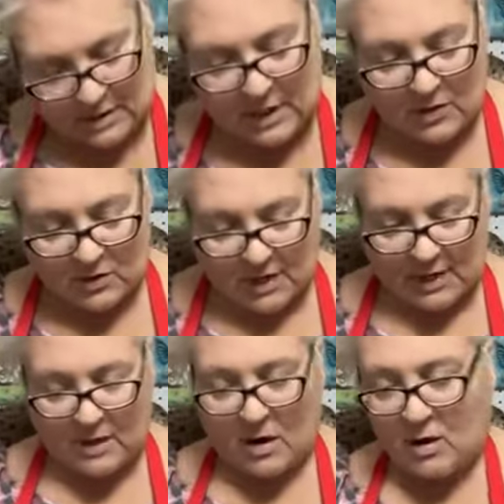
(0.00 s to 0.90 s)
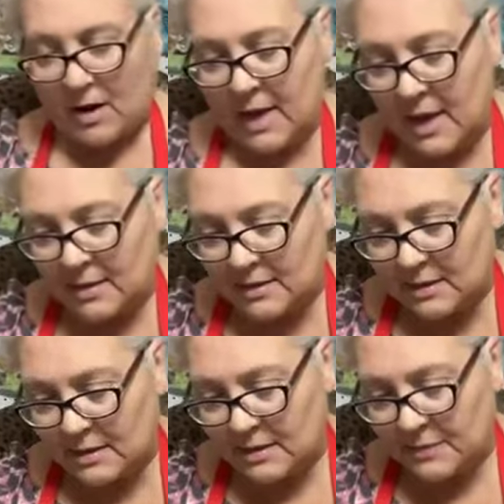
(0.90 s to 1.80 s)
because underneath it already has
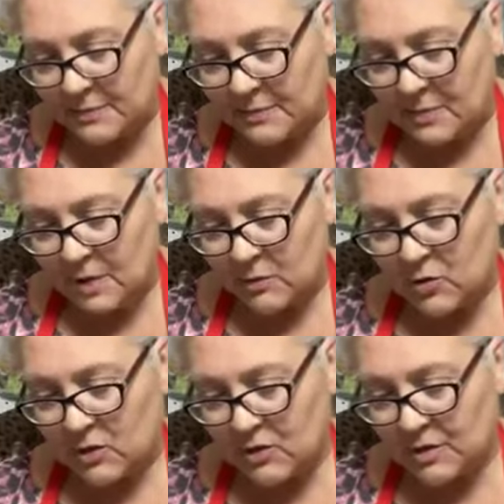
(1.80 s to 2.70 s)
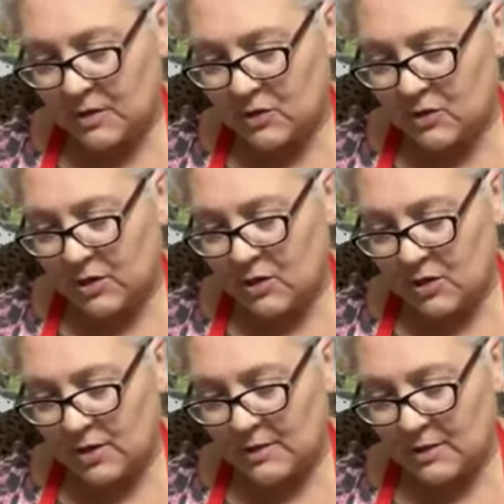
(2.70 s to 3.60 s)
it. Trisha says green.
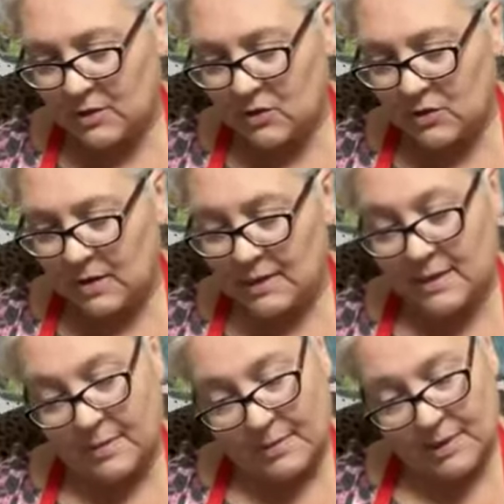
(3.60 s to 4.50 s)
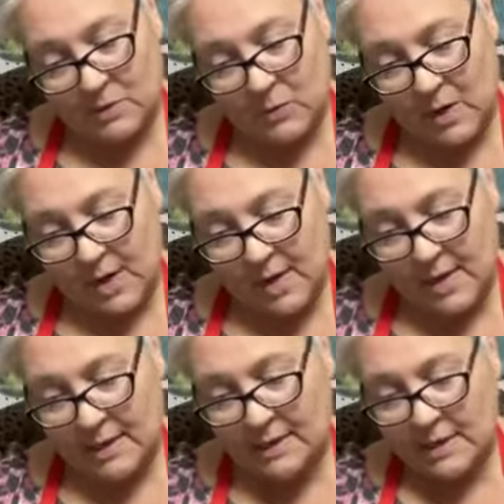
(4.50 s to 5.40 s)
Jenny says green. Deb says
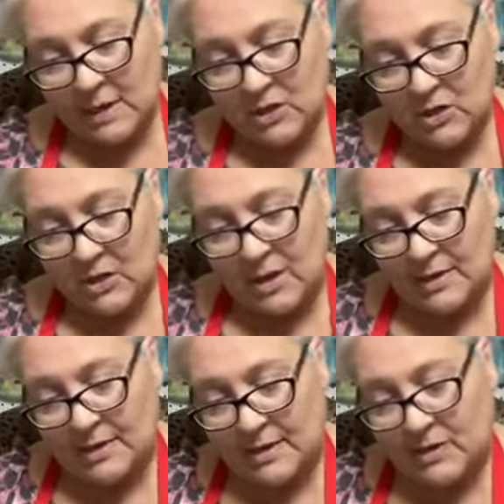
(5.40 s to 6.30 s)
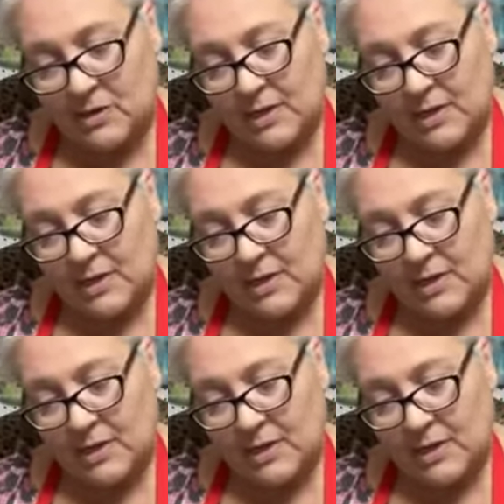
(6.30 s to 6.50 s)
white. Shalon says